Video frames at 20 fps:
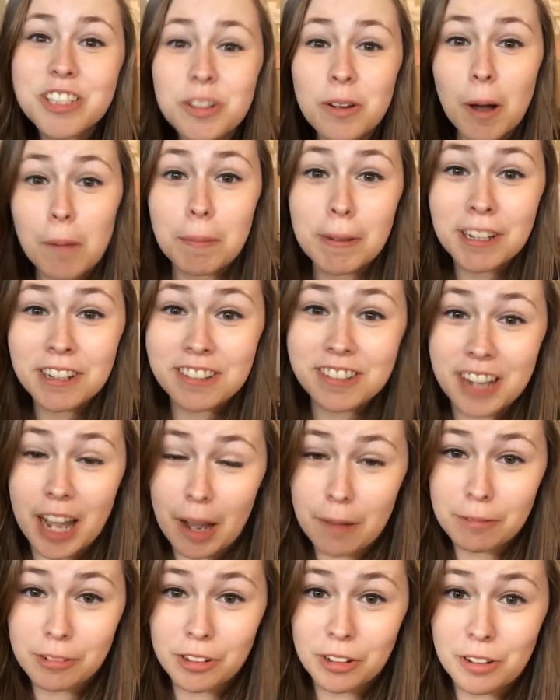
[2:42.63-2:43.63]
So up on the
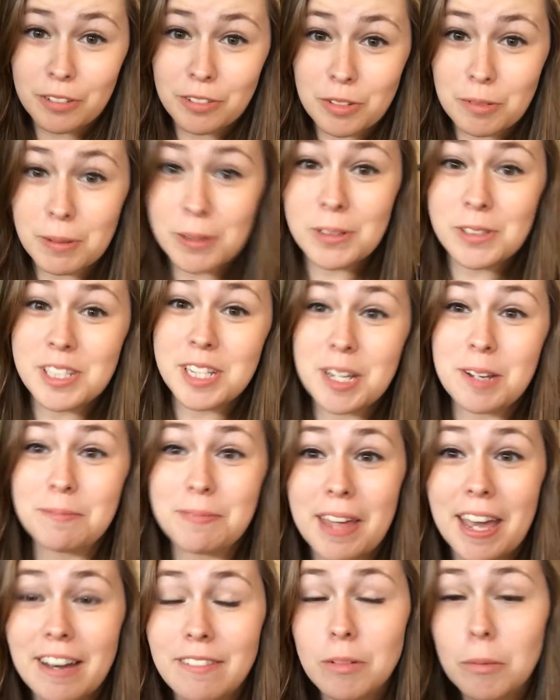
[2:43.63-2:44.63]
top floor of the museum,
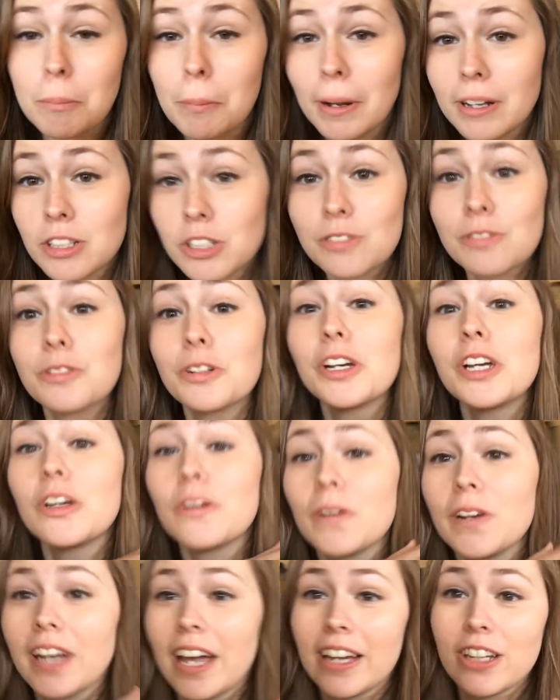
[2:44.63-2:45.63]
they have a bunch of
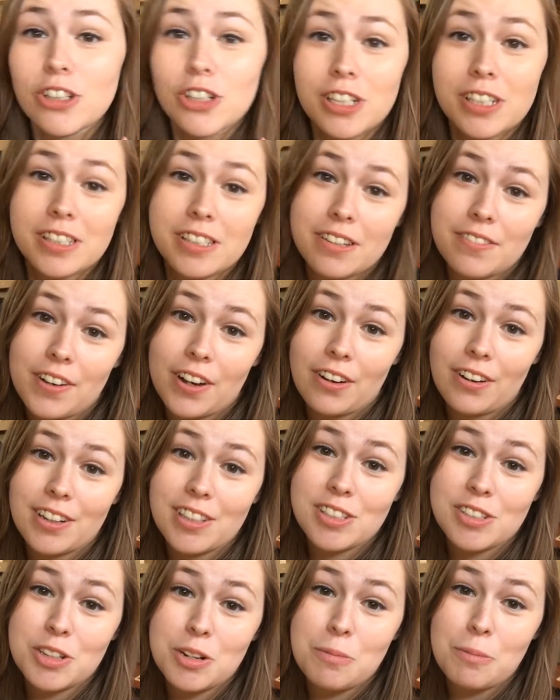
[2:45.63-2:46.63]
recreations of
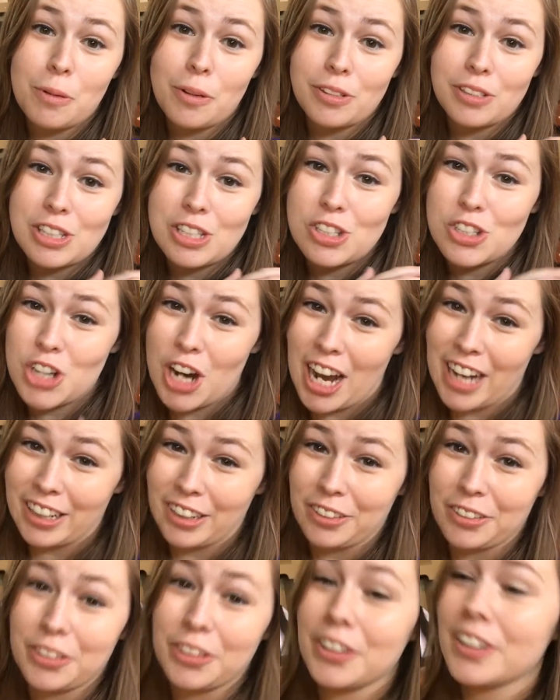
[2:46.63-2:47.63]
areas from Walt's
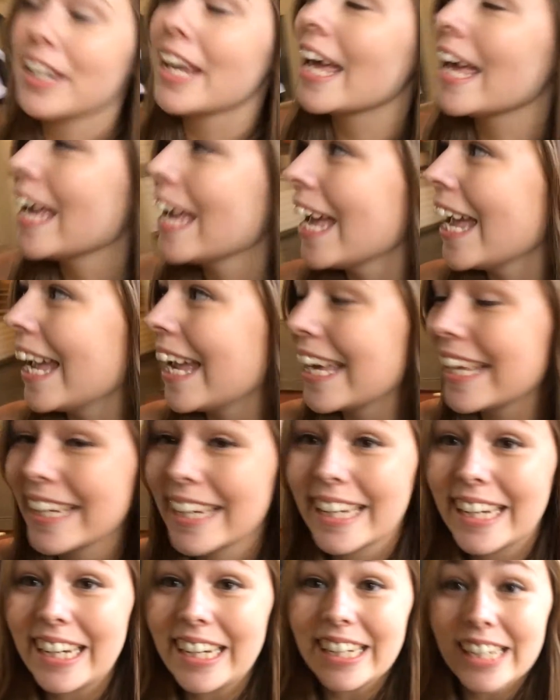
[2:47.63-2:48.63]
childhood. And
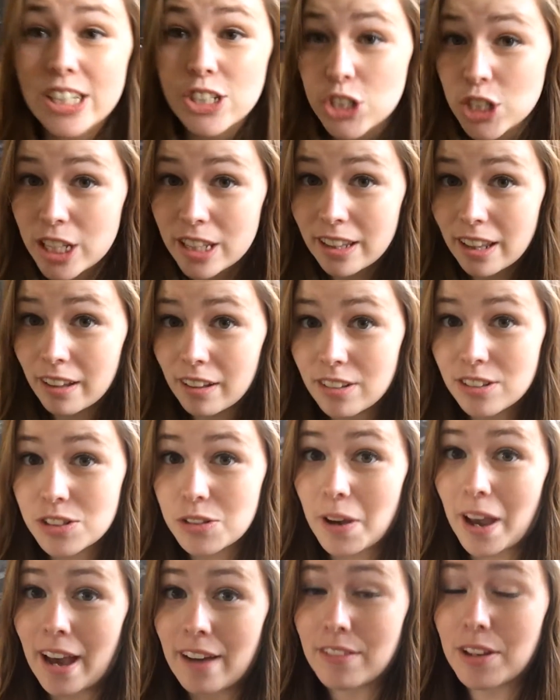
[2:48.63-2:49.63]
in addition, they
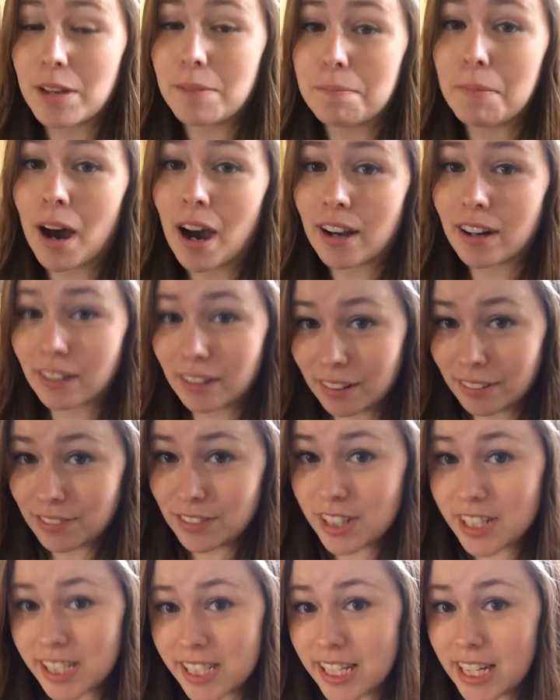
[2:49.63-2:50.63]
also have a model
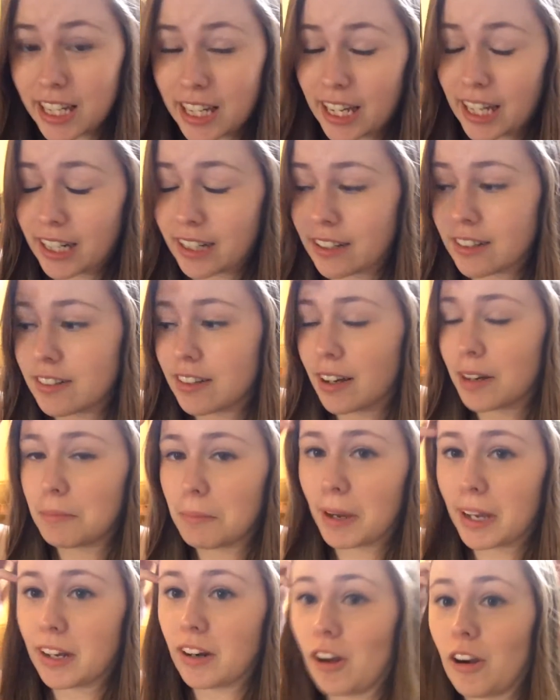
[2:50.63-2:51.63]
of Disneyland done
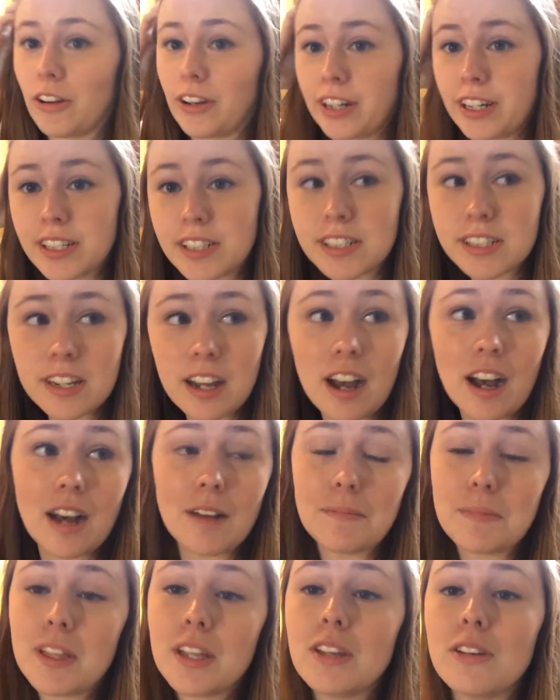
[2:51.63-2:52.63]
by an artist
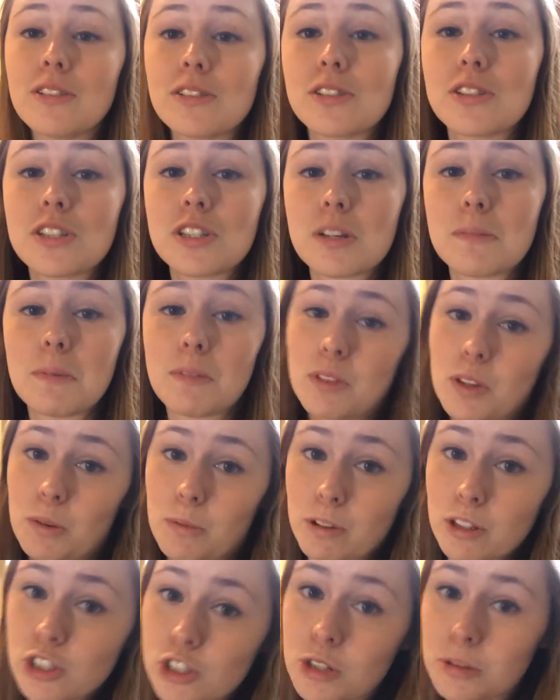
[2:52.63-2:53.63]
that used some of the
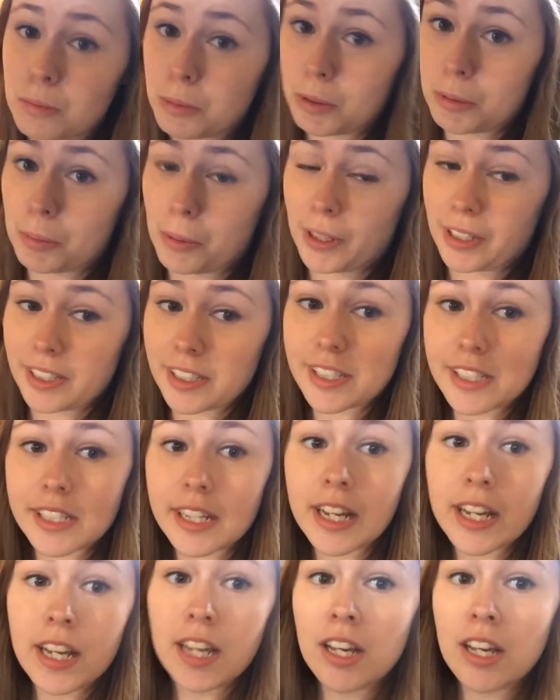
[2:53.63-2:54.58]
original blueprints.